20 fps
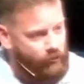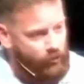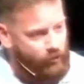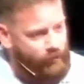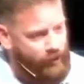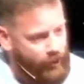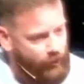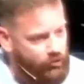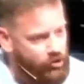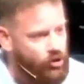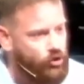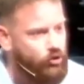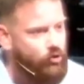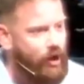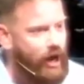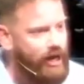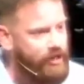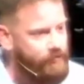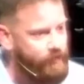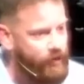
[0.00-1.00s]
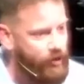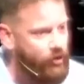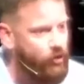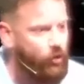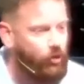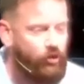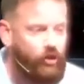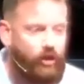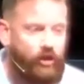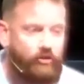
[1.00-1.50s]
be able to grasp it and
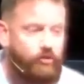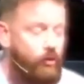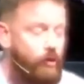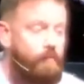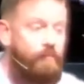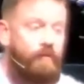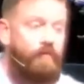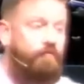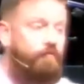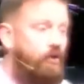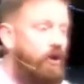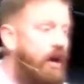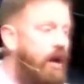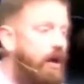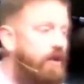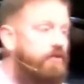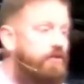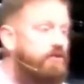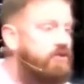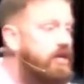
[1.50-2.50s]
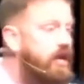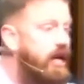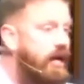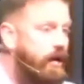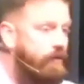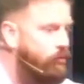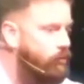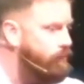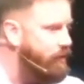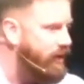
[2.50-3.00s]
hold on to it, but for others, it
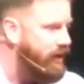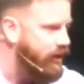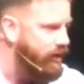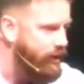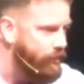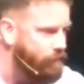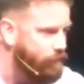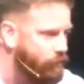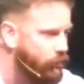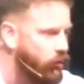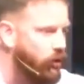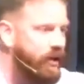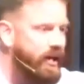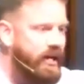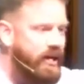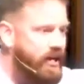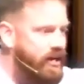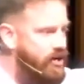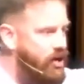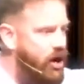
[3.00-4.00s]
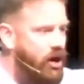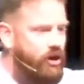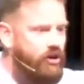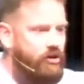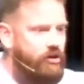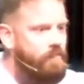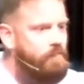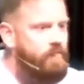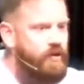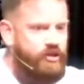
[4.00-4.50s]
will be a complete and
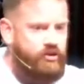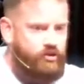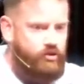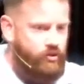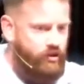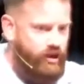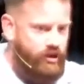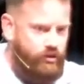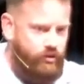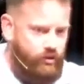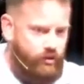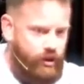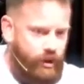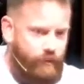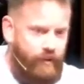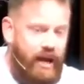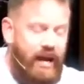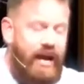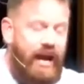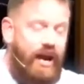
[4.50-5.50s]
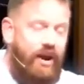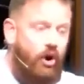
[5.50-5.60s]
utter mystery to them. And